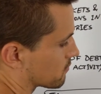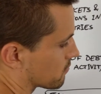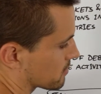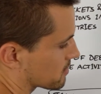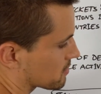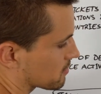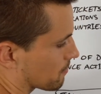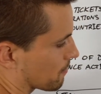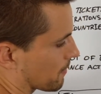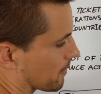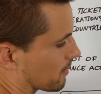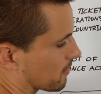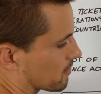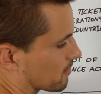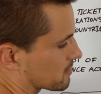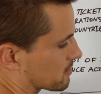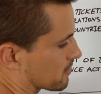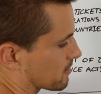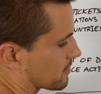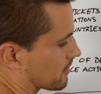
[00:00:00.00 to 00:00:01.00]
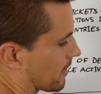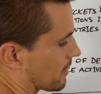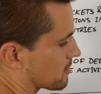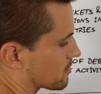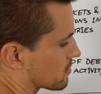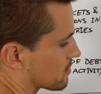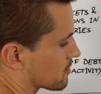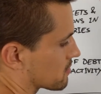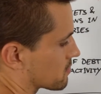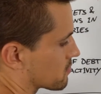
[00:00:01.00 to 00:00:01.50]
risk because it
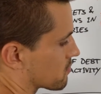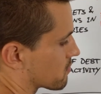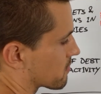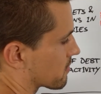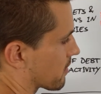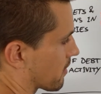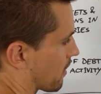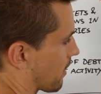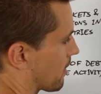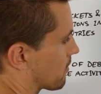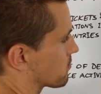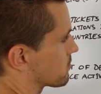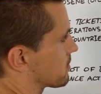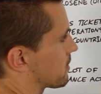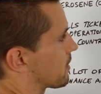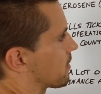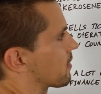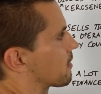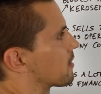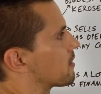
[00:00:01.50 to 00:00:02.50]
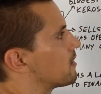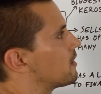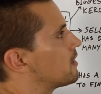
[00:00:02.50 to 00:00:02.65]
touches your accounting.